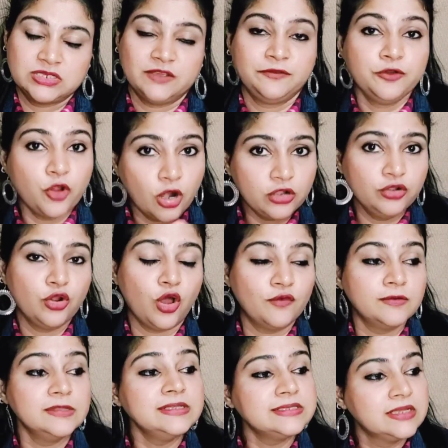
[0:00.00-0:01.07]
If not
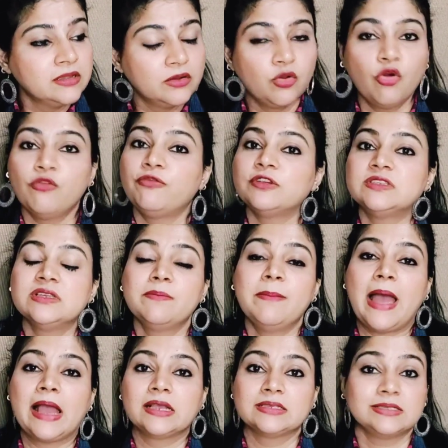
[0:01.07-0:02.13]
novels, go for some
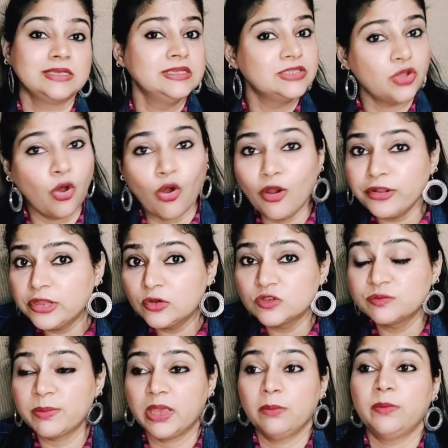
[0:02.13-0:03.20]
magazines or
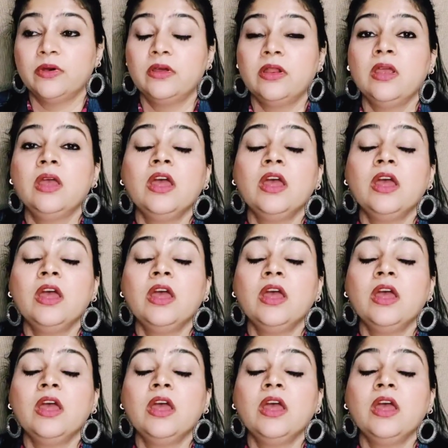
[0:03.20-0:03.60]
newspaper.